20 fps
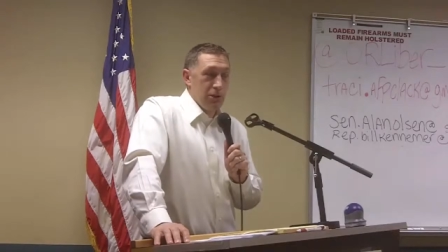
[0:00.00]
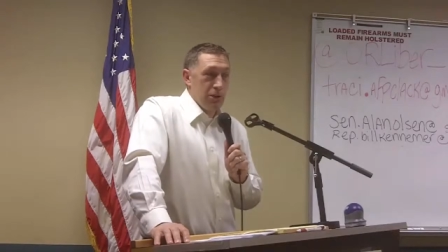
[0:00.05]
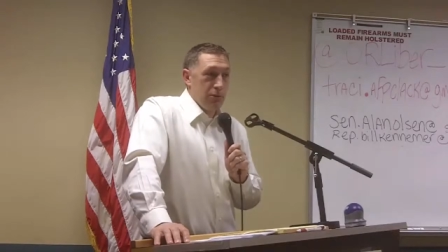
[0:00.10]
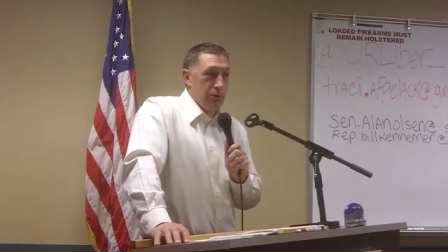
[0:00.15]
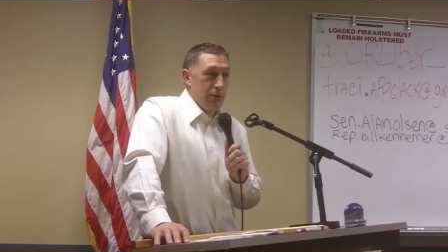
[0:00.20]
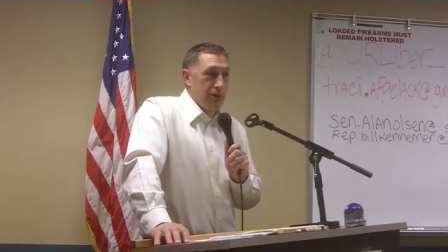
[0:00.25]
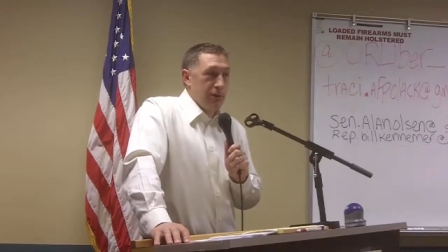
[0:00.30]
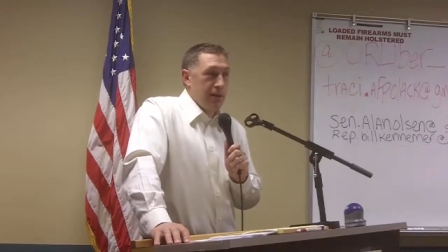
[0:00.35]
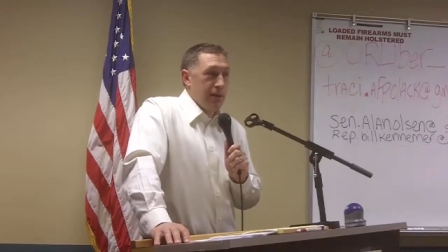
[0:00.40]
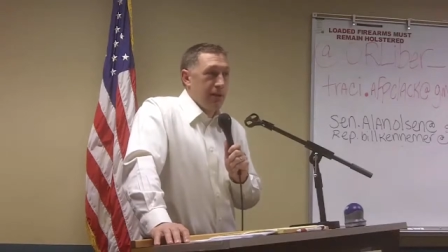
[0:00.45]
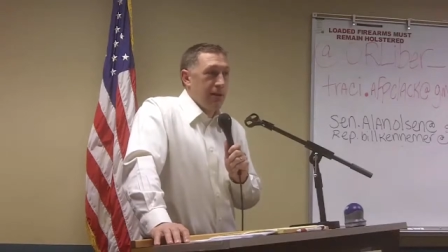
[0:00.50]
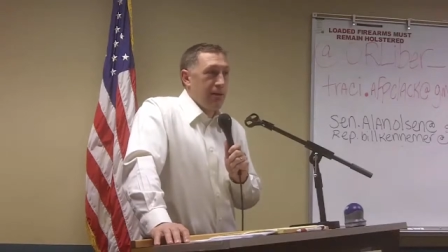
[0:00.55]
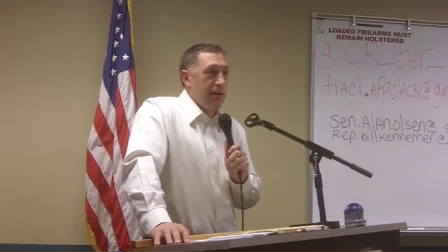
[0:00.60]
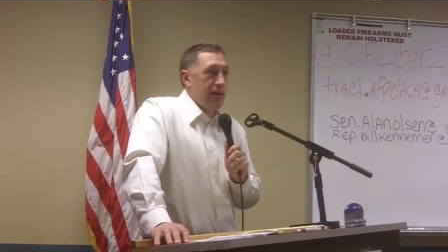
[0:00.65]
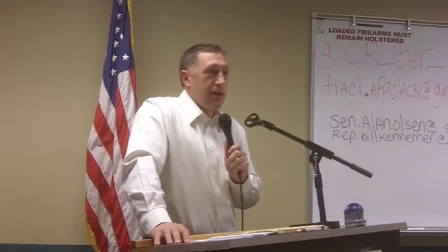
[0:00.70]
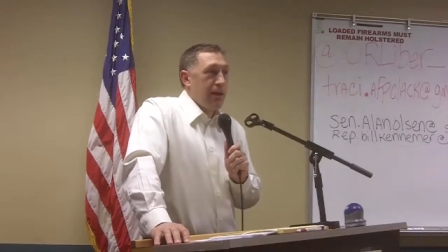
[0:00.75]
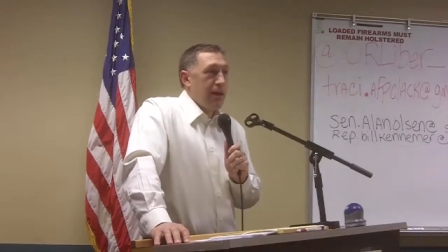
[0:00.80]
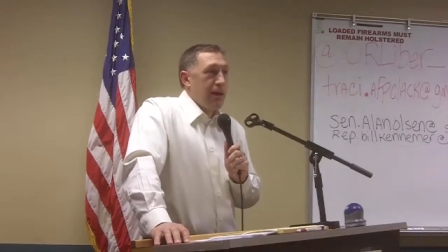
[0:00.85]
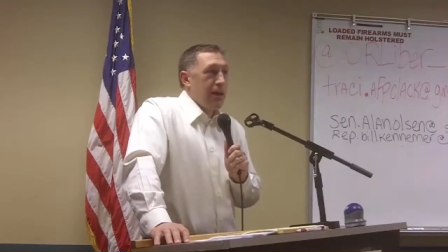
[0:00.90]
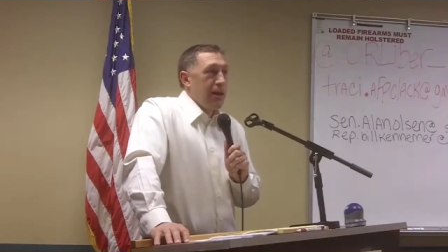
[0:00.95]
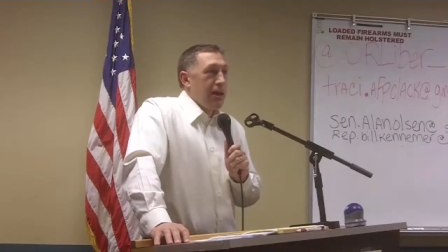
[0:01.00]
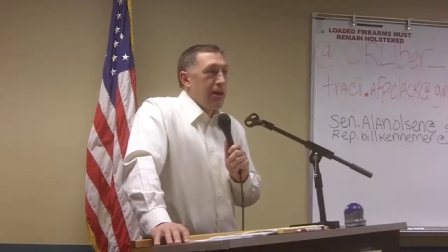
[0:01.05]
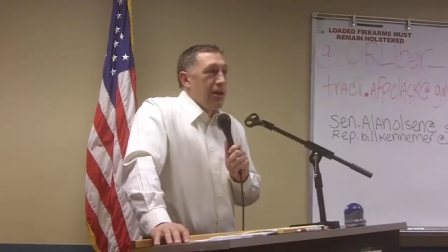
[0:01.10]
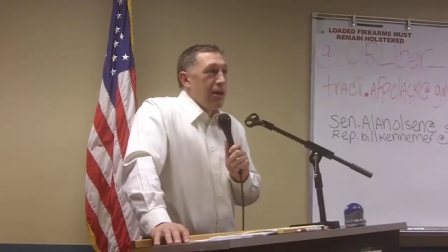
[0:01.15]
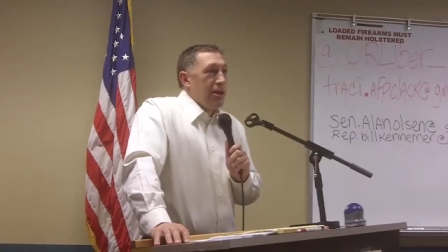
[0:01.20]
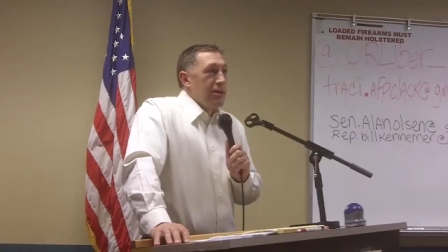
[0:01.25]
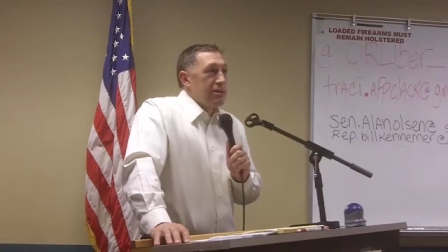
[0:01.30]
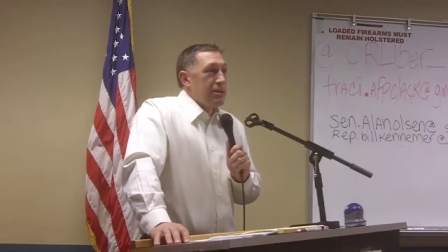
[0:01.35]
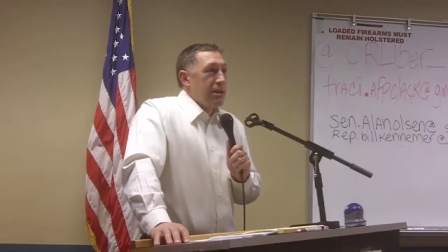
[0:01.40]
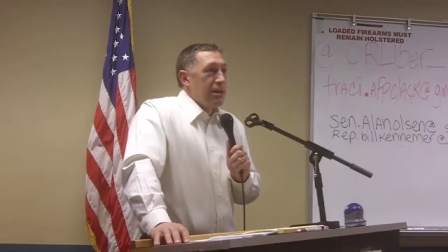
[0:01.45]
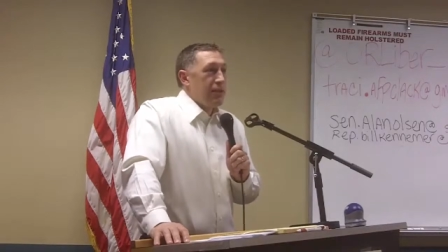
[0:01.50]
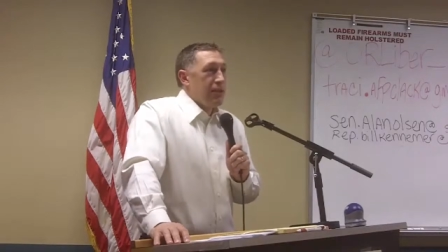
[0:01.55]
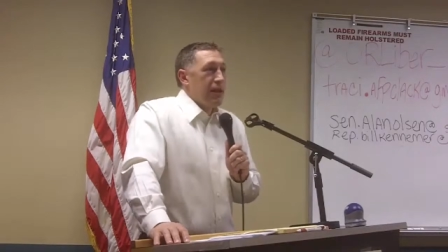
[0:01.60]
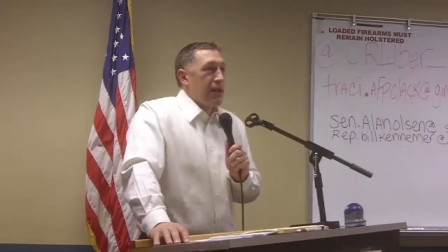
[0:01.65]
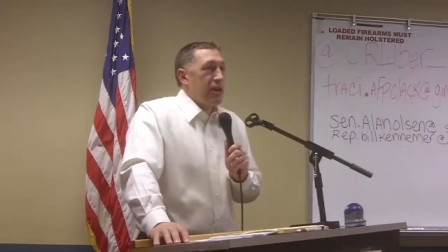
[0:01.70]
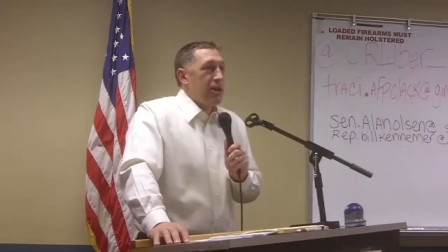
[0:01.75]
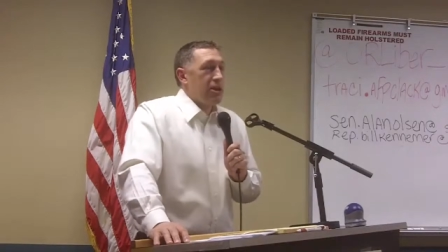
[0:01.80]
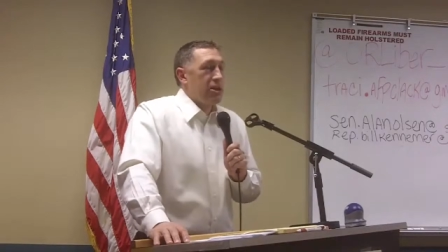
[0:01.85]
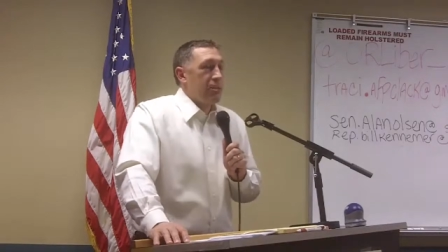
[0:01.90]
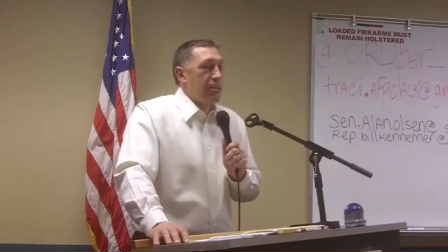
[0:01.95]
You weren't there? Little
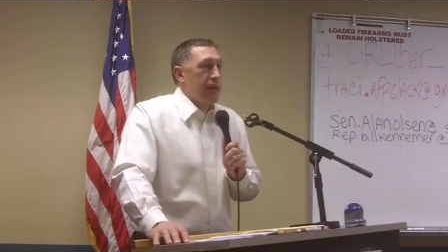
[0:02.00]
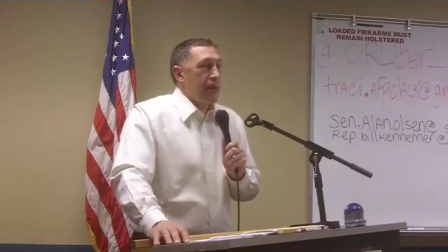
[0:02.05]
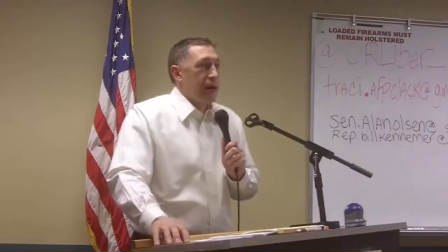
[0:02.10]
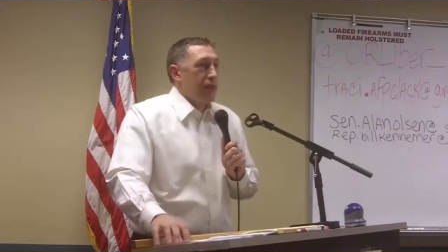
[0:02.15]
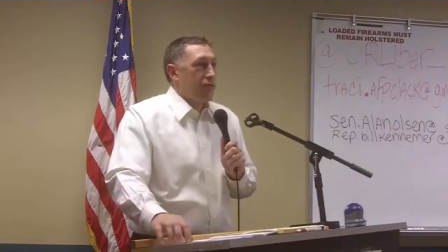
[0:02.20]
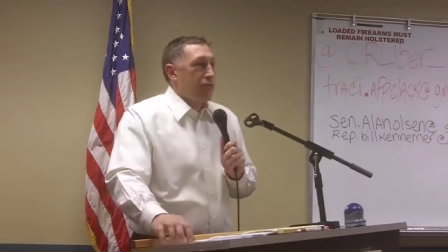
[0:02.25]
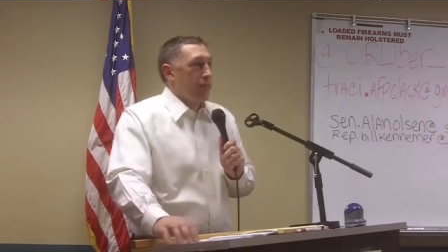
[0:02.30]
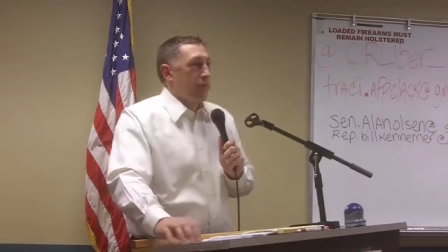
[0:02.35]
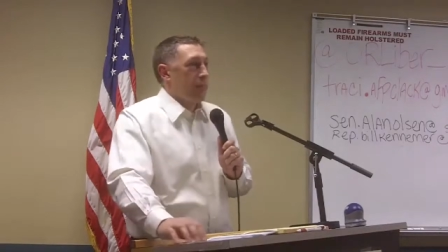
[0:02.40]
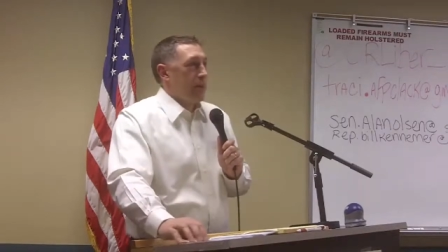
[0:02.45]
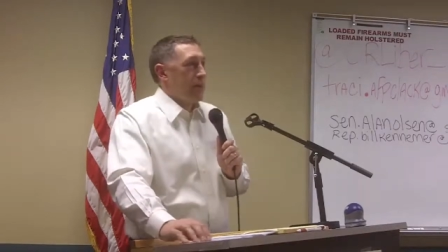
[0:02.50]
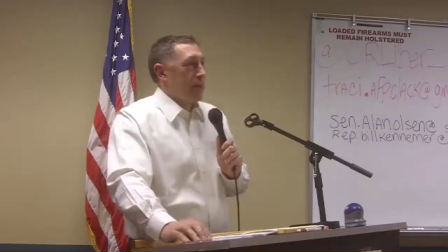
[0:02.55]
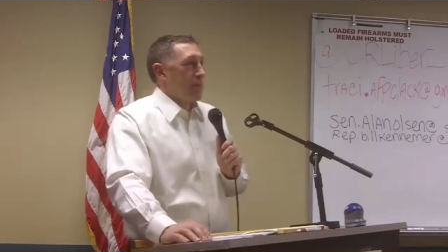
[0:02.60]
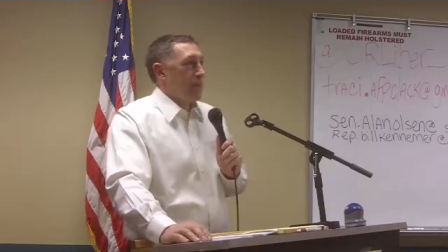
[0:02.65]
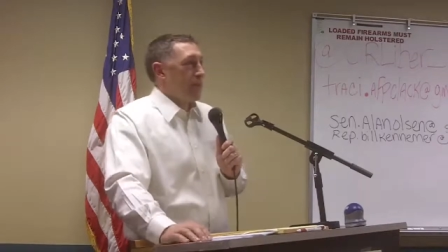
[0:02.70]
thing called the bathroom bill.